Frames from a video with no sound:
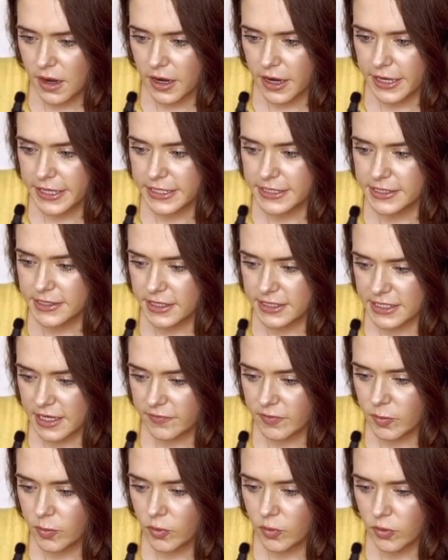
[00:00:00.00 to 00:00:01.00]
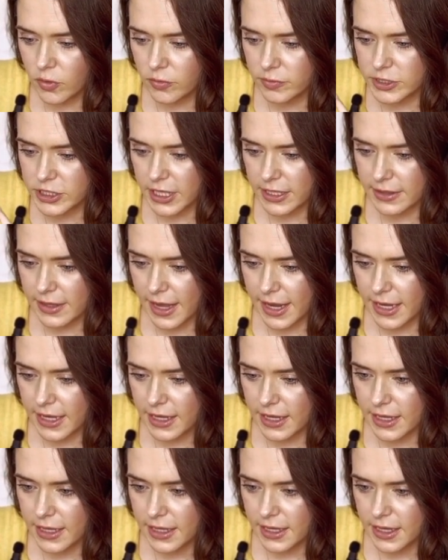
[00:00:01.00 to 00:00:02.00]
All right, it does have a pool, which I
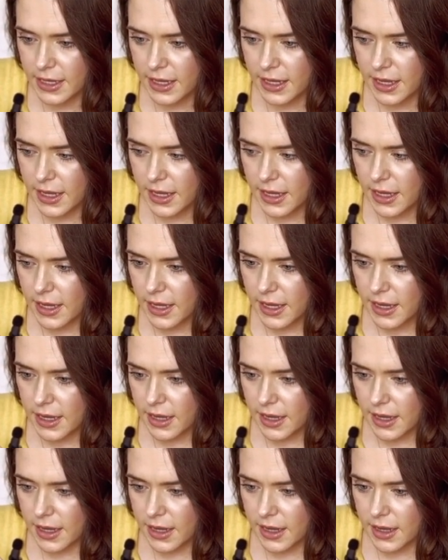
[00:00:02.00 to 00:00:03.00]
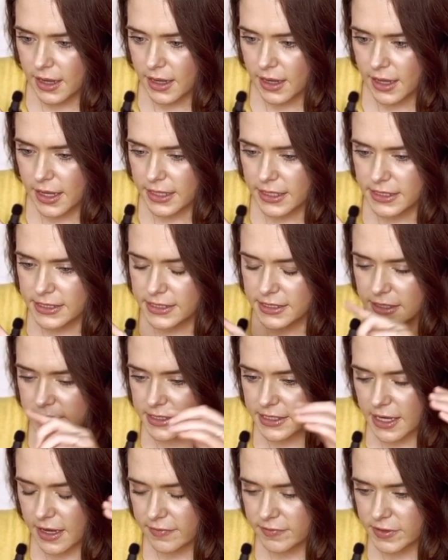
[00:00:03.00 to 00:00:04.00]
like. And it
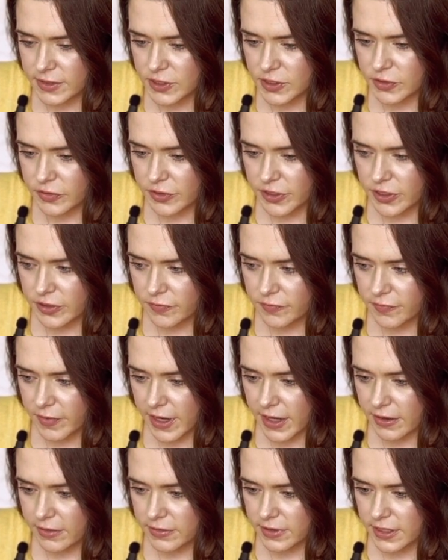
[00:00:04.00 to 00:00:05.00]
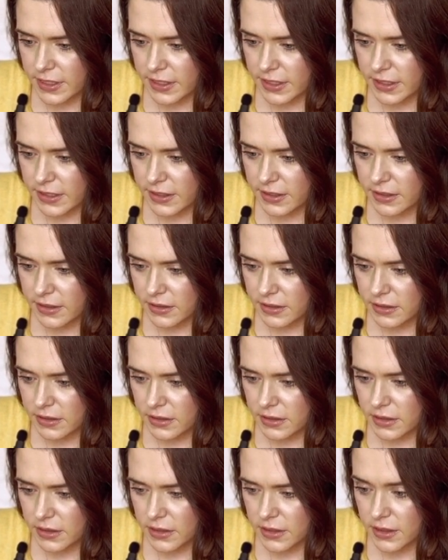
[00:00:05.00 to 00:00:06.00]
does have the screen around it.
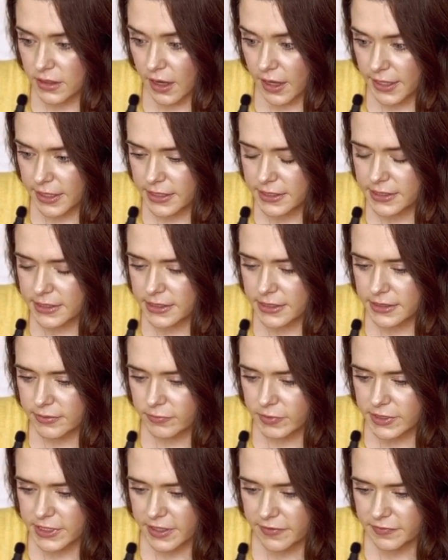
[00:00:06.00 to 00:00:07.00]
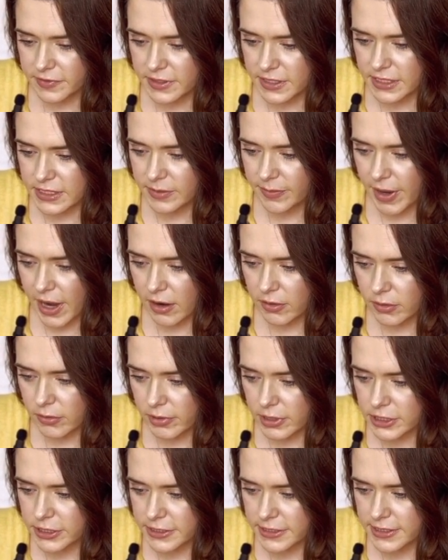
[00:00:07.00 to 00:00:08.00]
Yikes. We definitely need to power
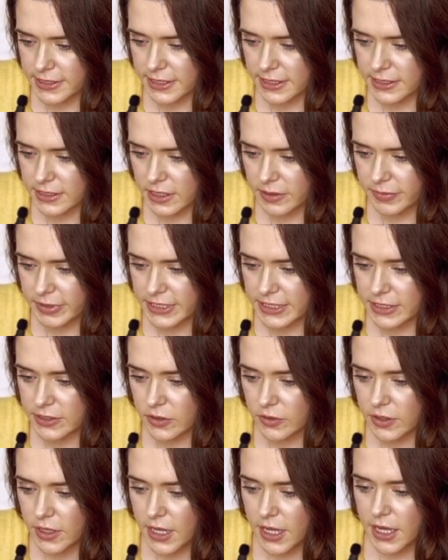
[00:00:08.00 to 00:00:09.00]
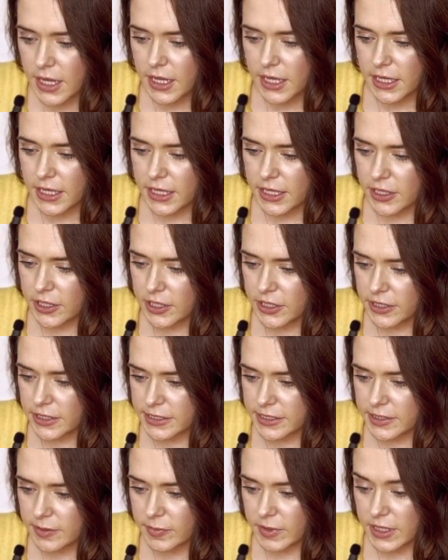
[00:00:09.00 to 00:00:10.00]
wash this. That's not a big deal. Here
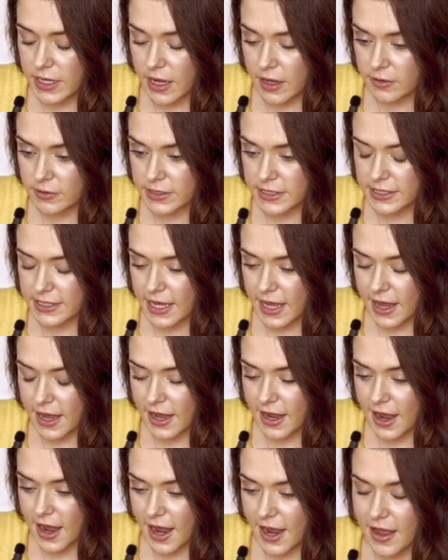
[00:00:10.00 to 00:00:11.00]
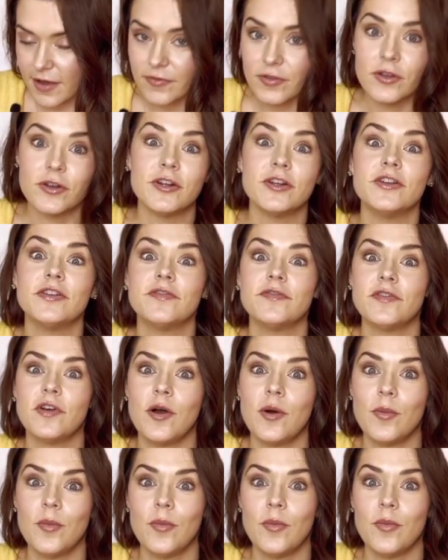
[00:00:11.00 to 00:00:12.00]
is something else that I have learned
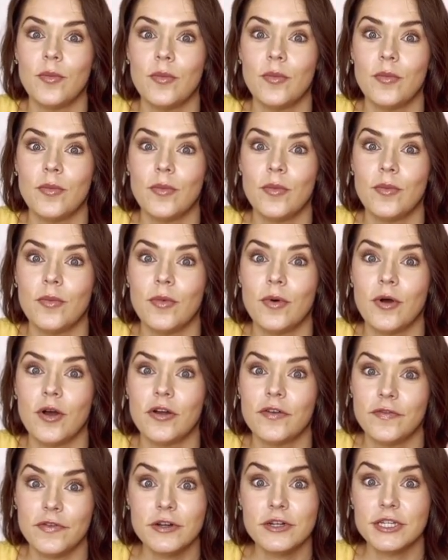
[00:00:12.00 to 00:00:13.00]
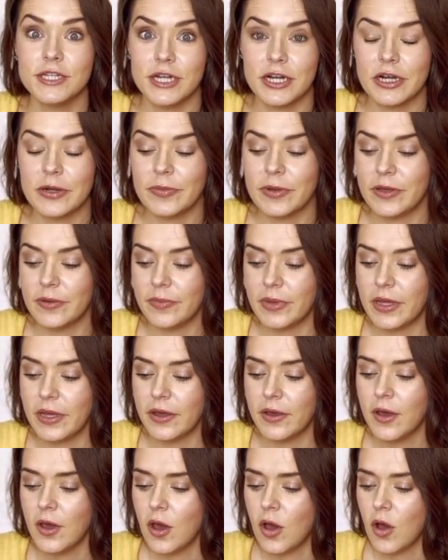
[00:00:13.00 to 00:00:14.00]
from our first Airbnb.